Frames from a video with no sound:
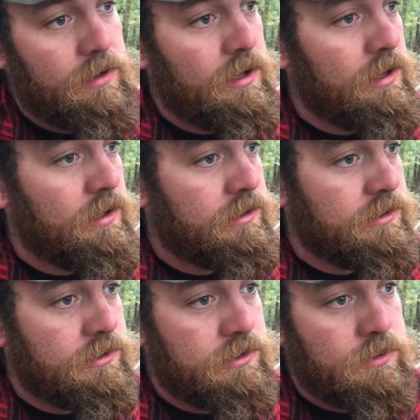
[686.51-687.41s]
I
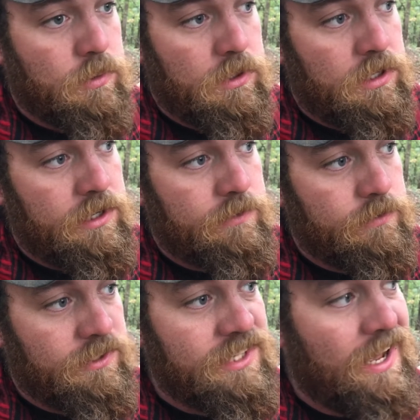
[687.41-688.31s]
squirrel hunted for
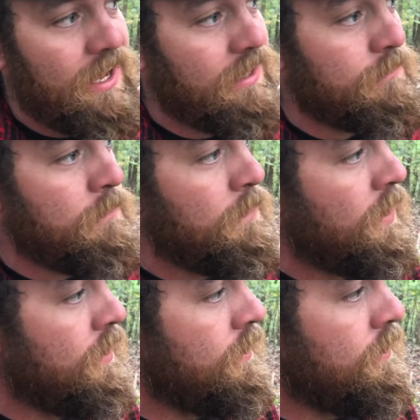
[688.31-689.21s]
his son.
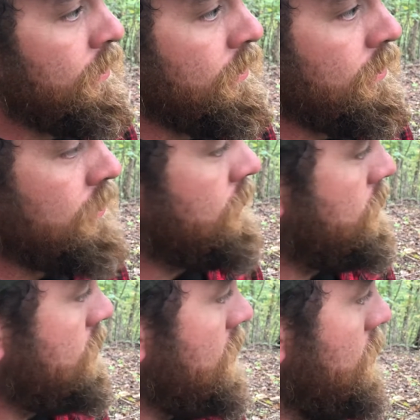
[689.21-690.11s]
So